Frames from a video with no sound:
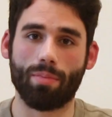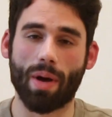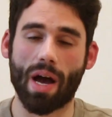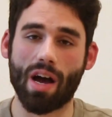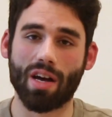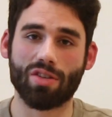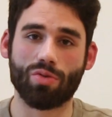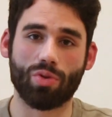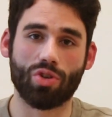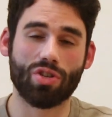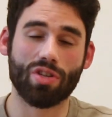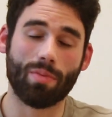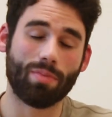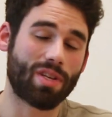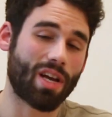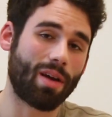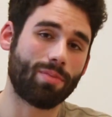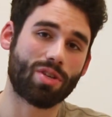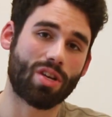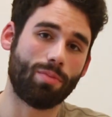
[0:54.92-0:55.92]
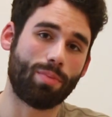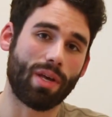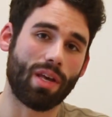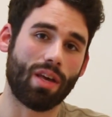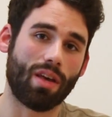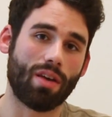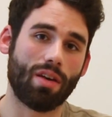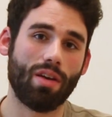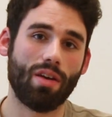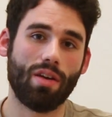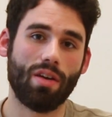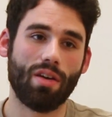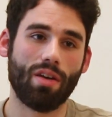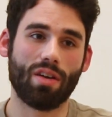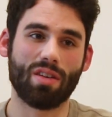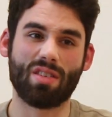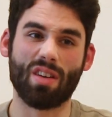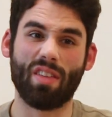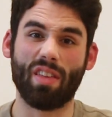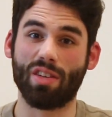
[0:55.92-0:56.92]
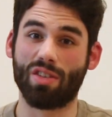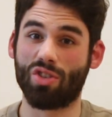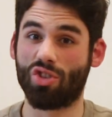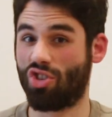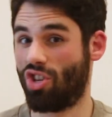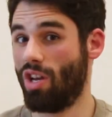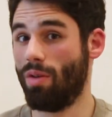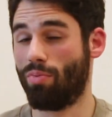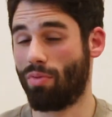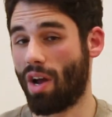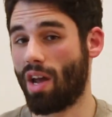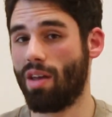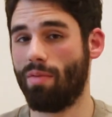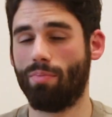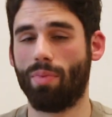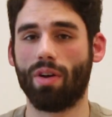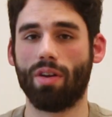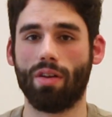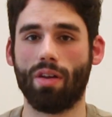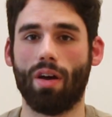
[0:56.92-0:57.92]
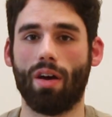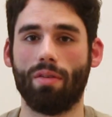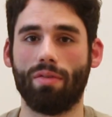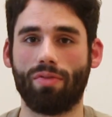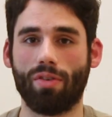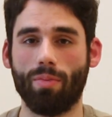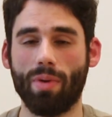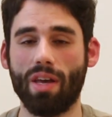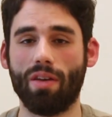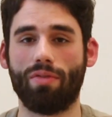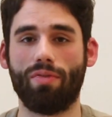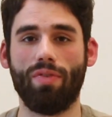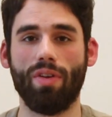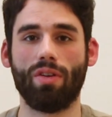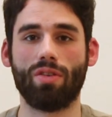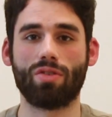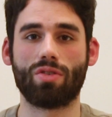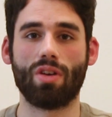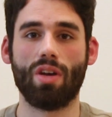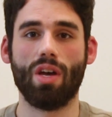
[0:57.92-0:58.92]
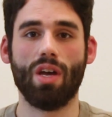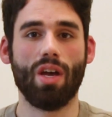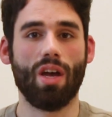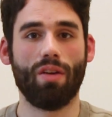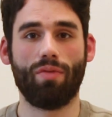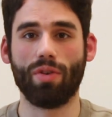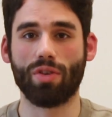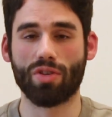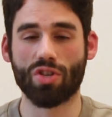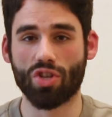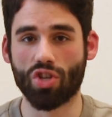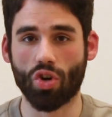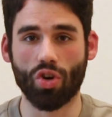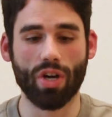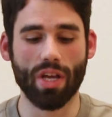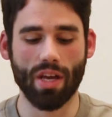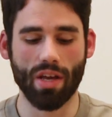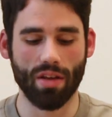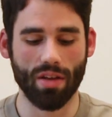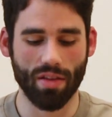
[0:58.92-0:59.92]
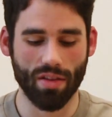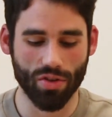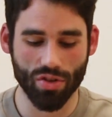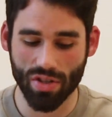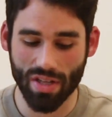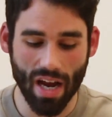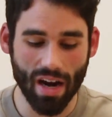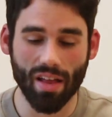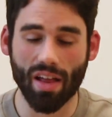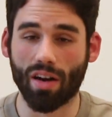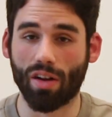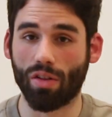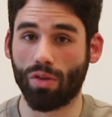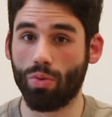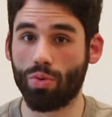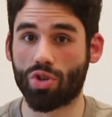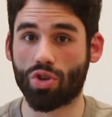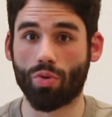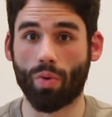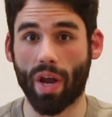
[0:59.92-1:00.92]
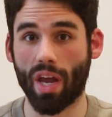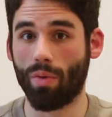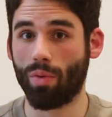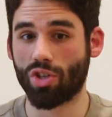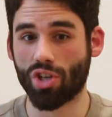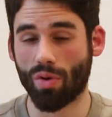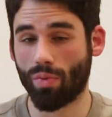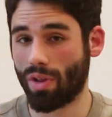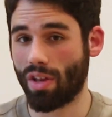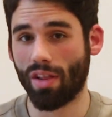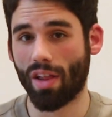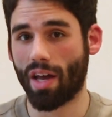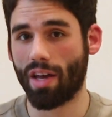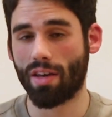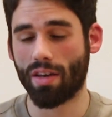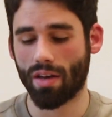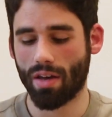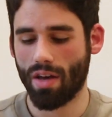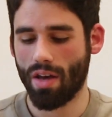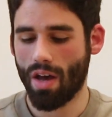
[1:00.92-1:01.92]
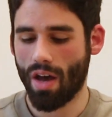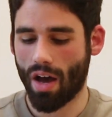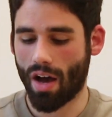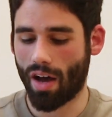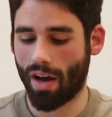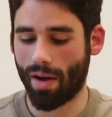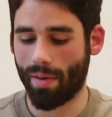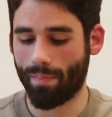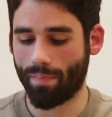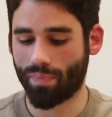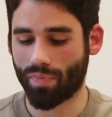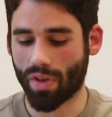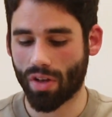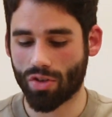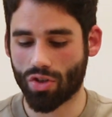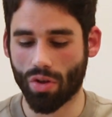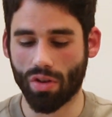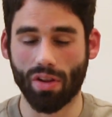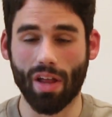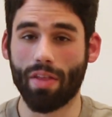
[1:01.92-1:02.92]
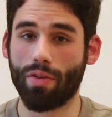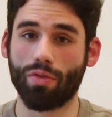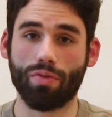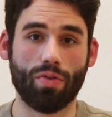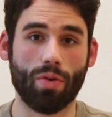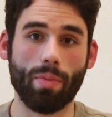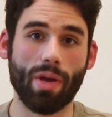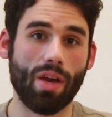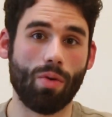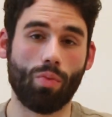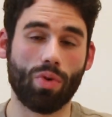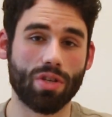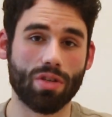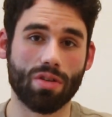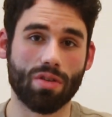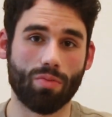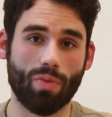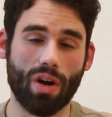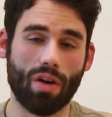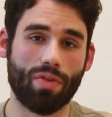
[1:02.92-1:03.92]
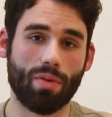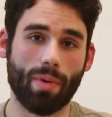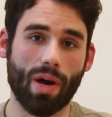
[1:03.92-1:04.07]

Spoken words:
box, which sometimes could be a sign that's cheap, right? But for me, it feels sturdy. There's not a lot of loose grain, which I really like. So the leather for me was right off the